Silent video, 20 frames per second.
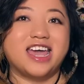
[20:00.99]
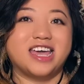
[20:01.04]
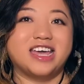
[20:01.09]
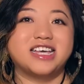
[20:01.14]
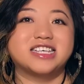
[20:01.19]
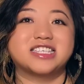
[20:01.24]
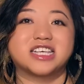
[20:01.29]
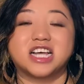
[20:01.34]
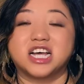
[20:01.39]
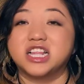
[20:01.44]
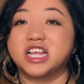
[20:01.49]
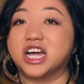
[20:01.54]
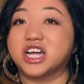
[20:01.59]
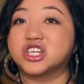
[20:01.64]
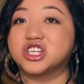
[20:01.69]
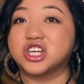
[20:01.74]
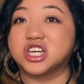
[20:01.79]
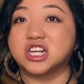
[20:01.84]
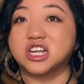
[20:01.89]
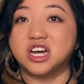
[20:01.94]
It is a
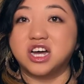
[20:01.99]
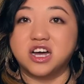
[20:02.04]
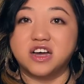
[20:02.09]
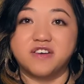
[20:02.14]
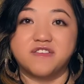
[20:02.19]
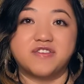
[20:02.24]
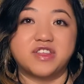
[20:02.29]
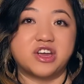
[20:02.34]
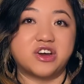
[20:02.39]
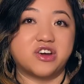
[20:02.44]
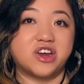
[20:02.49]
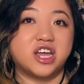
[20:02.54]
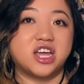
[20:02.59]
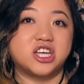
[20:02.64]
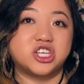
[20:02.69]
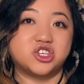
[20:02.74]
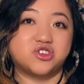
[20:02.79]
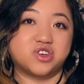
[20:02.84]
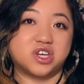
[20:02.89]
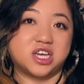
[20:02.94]
collection of their
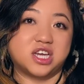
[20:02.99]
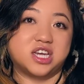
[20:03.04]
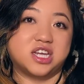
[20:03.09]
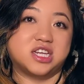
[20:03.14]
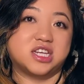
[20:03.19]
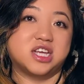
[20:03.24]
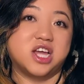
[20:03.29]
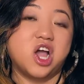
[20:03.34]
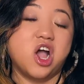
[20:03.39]
intricate,